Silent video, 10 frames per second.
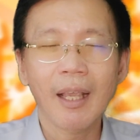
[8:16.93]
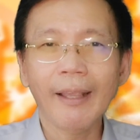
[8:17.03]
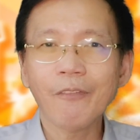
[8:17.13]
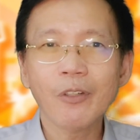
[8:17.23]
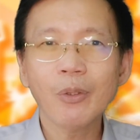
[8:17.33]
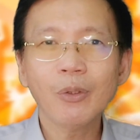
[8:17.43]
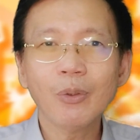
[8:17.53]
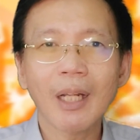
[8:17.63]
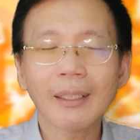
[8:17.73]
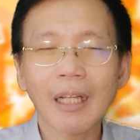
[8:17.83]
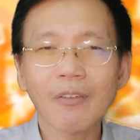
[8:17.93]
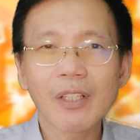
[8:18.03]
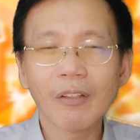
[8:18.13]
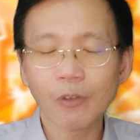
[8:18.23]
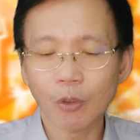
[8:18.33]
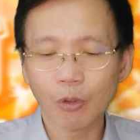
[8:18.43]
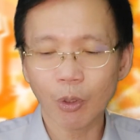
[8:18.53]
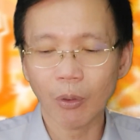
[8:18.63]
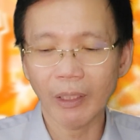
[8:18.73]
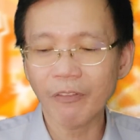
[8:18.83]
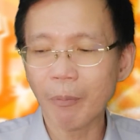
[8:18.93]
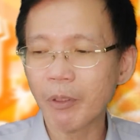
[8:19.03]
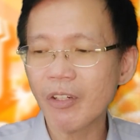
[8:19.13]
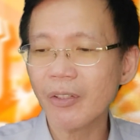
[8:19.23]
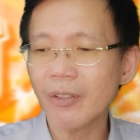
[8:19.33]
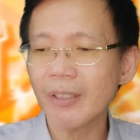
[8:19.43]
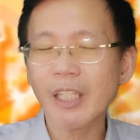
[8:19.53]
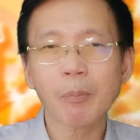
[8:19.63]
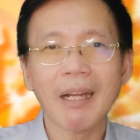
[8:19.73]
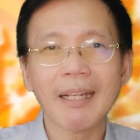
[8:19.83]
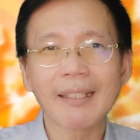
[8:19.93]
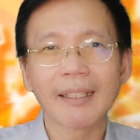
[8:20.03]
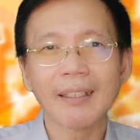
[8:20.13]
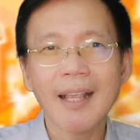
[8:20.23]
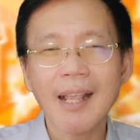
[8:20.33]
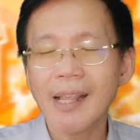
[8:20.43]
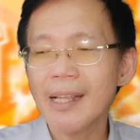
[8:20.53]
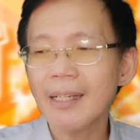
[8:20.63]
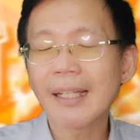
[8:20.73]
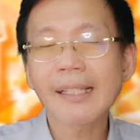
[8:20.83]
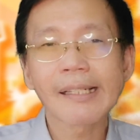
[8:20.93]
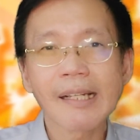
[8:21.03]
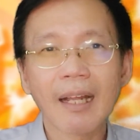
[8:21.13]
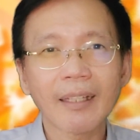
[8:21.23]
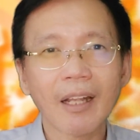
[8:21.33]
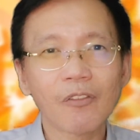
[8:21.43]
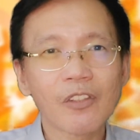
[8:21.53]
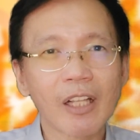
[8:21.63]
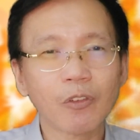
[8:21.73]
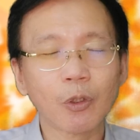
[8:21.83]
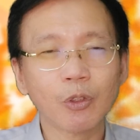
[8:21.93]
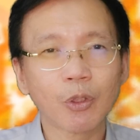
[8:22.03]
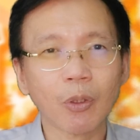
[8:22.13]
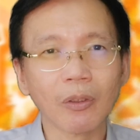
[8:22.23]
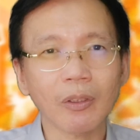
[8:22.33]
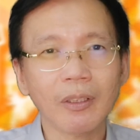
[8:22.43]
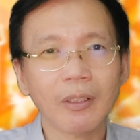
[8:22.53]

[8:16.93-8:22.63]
If you do not have self-control, if a person displays that he does not have self-control,